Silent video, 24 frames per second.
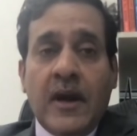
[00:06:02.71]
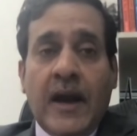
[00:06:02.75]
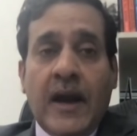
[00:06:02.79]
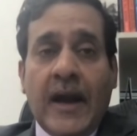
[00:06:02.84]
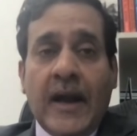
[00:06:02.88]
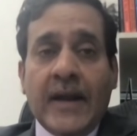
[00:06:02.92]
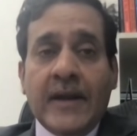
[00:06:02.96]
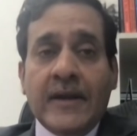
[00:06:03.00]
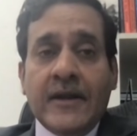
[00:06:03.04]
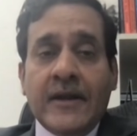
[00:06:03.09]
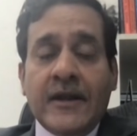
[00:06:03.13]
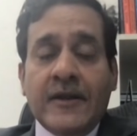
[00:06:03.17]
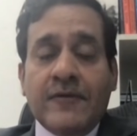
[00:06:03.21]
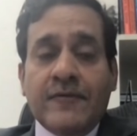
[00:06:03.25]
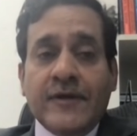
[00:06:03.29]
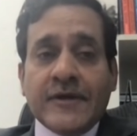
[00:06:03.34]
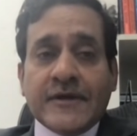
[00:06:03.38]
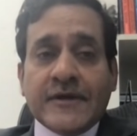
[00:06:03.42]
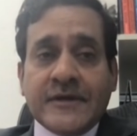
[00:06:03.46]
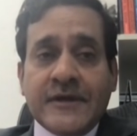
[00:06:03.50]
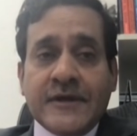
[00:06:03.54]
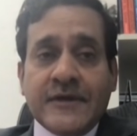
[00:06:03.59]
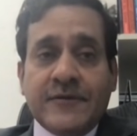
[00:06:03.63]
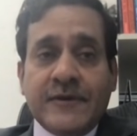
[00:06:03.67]
And
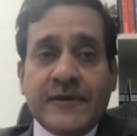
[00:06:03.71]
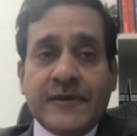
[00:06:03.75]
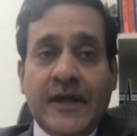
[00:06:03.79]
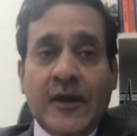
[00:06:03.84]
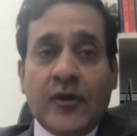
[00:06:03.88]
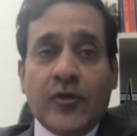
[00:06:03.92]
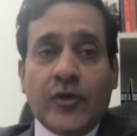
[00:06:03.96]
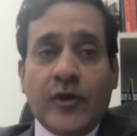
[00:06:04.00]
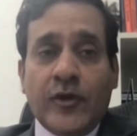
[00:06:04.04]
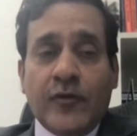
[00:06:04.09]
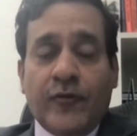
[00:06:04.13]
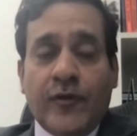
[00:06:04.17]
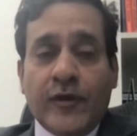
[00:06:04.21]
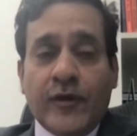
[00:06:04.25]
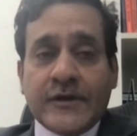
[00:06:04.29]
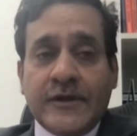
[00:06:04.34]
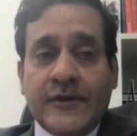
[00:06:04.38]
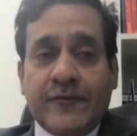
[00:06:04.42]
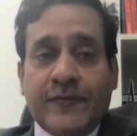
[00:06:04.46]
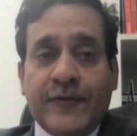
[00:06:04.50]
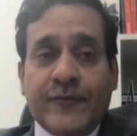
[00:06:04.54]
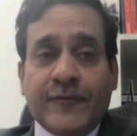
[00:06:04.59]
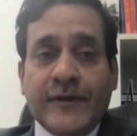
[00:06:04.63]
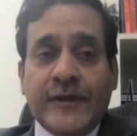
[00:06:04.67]
investors, when they're looking for,
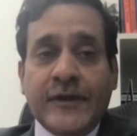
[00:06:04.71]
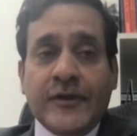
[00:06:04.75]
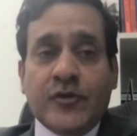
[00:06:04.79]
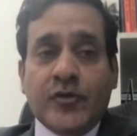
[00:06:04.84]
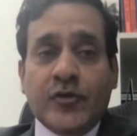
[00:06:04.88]
say, 15 to